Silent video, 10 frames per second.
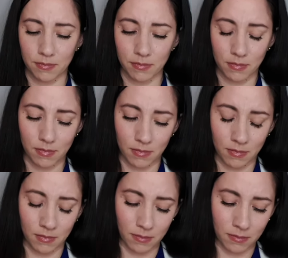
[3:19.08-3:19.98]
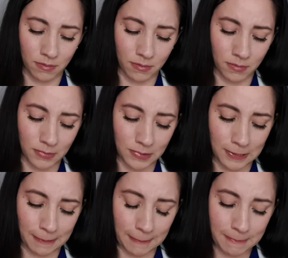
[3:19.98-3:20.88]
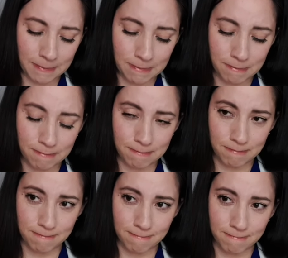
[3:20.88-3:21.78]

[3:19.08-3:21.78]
Do you know that we're all here against our will?